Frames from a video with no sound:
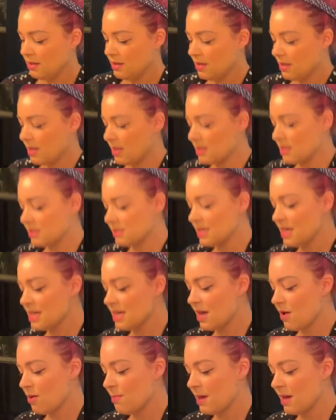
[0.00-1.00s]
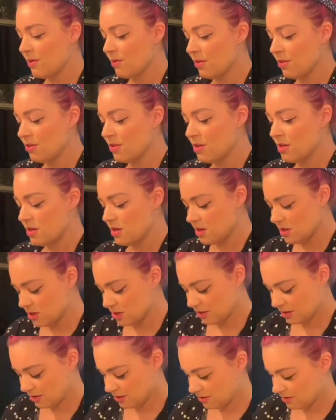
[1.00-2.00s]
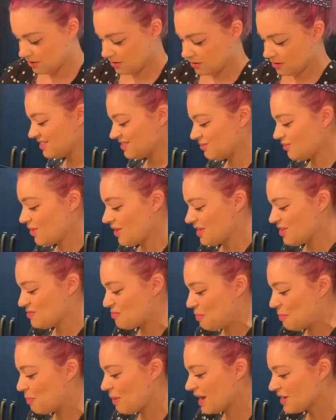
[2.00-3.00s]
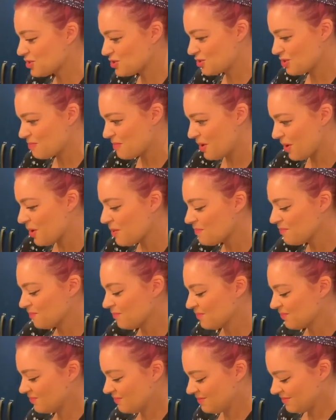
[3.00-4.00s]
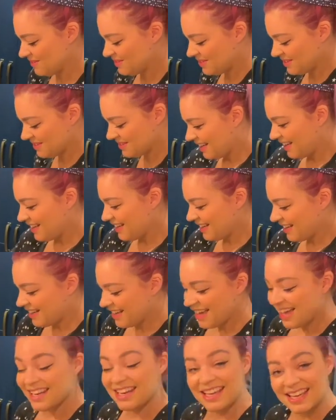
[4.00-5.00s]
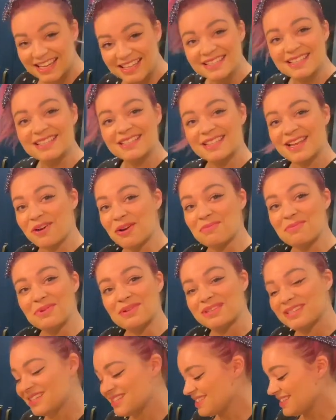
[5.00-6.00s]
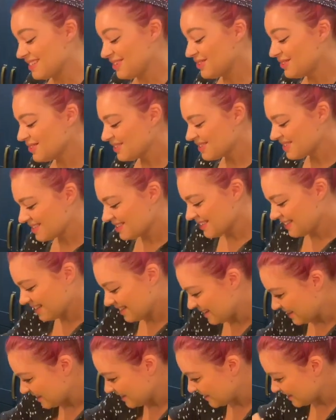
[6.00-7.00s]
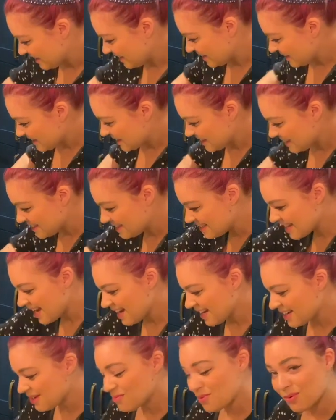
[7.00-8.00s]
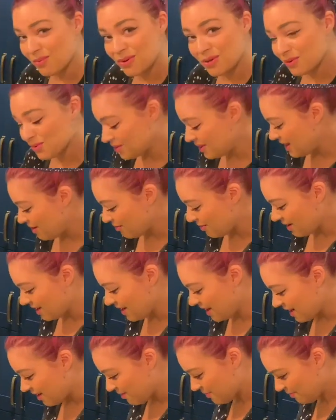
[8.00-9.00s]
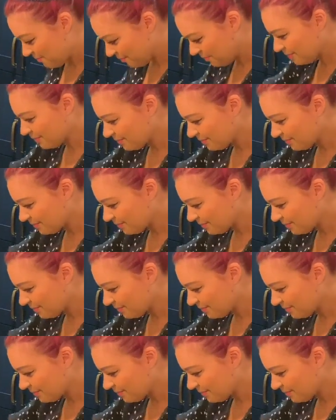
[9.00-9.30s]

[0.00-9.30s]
And then take out about a third. Right, you can bash them up. And it is as therapeutic as it looks. Exactly what we all need right now.